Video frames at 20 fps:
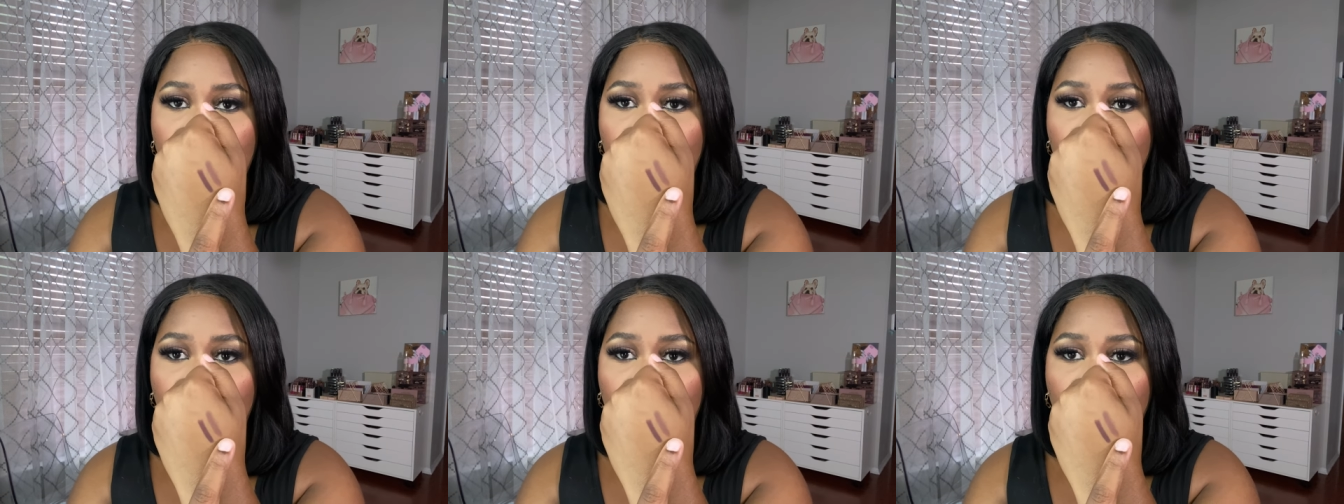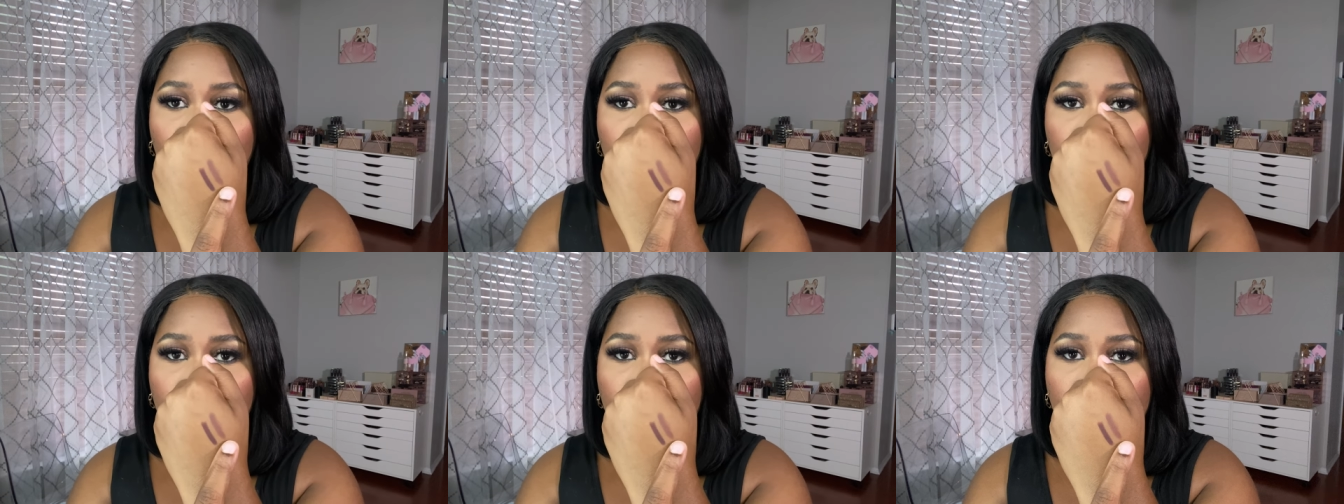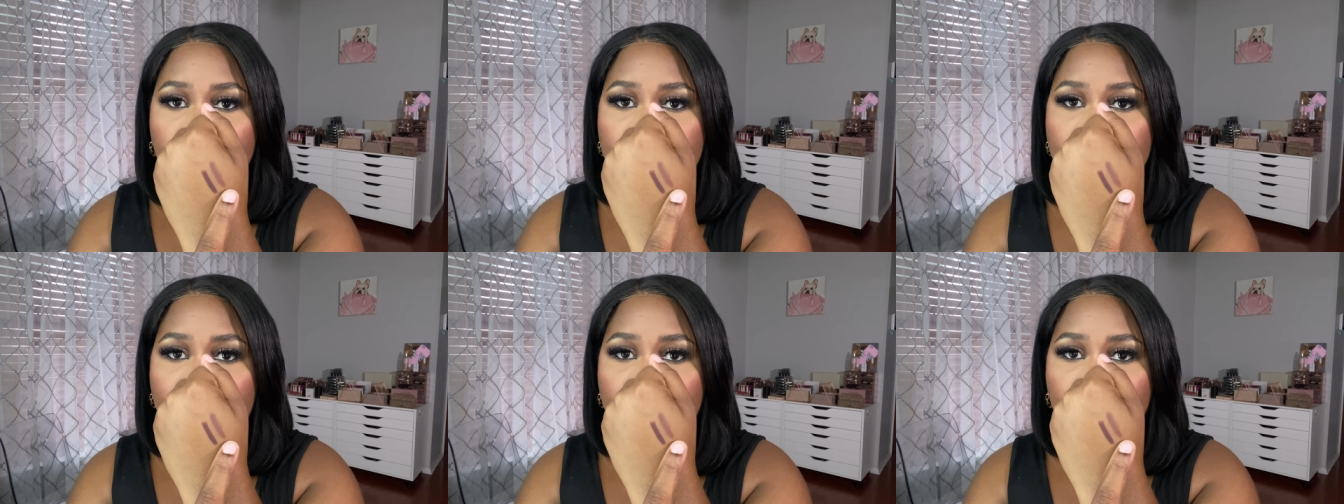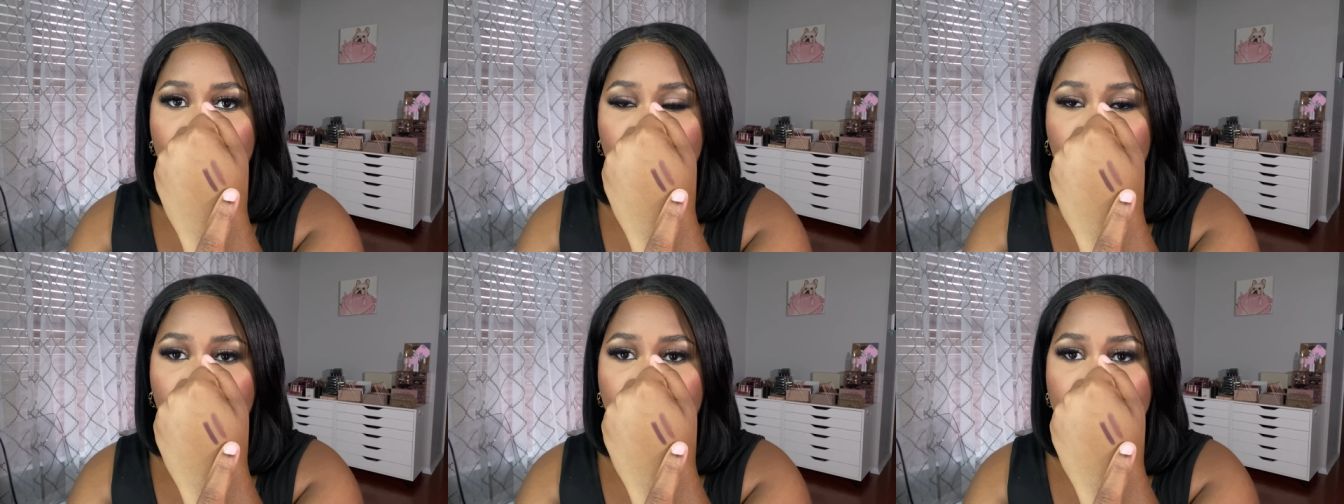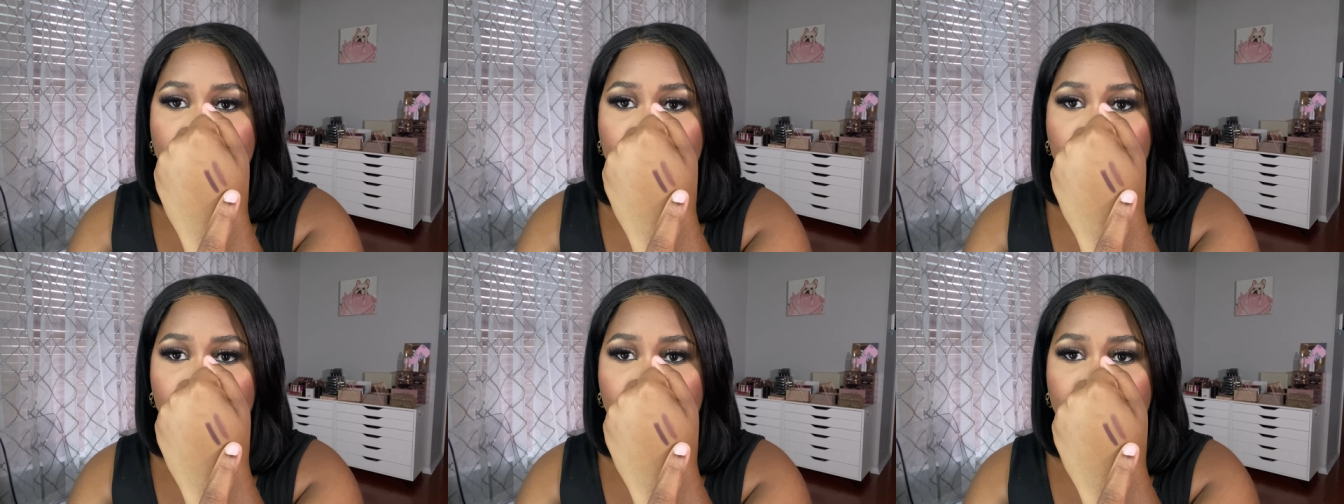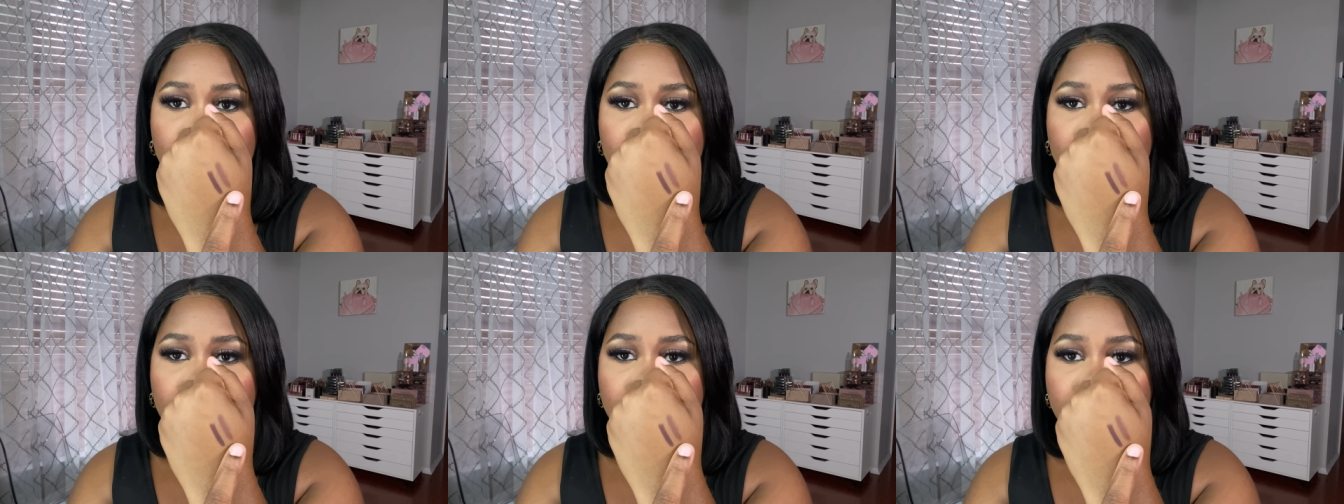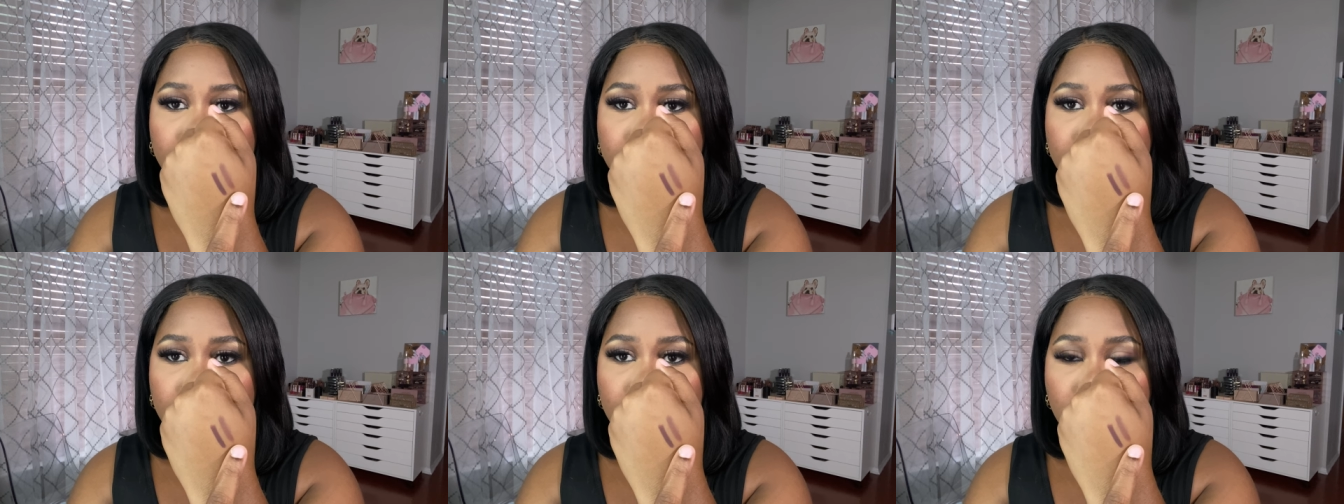warm brown
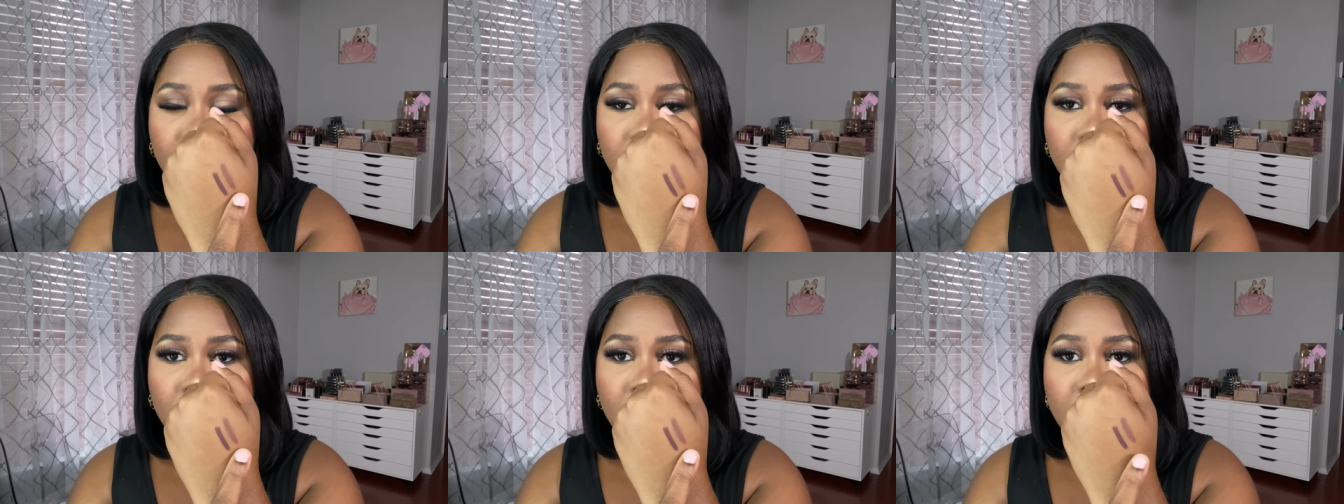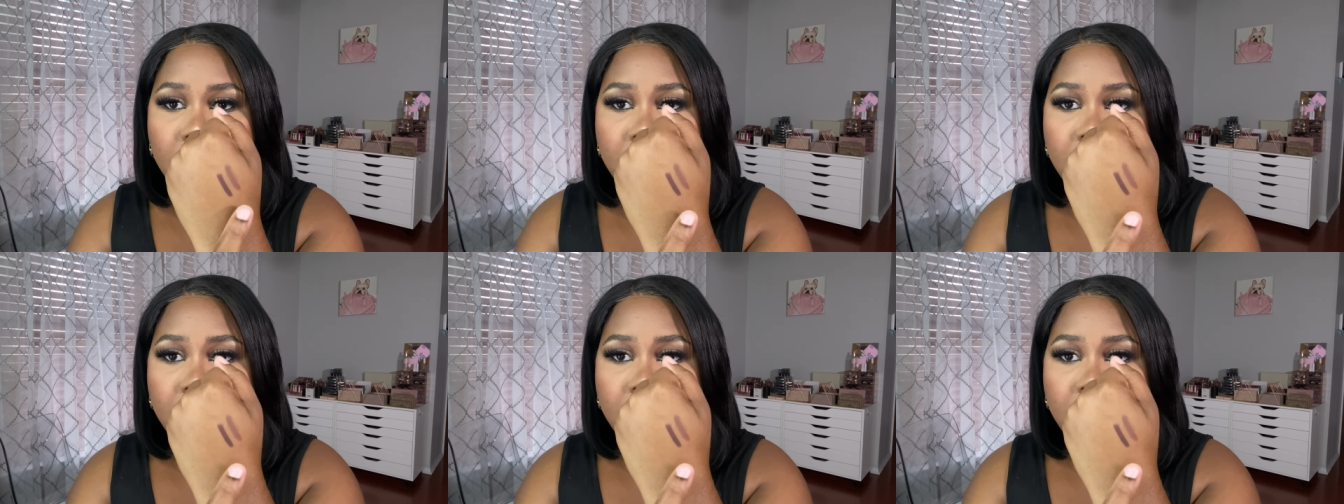liner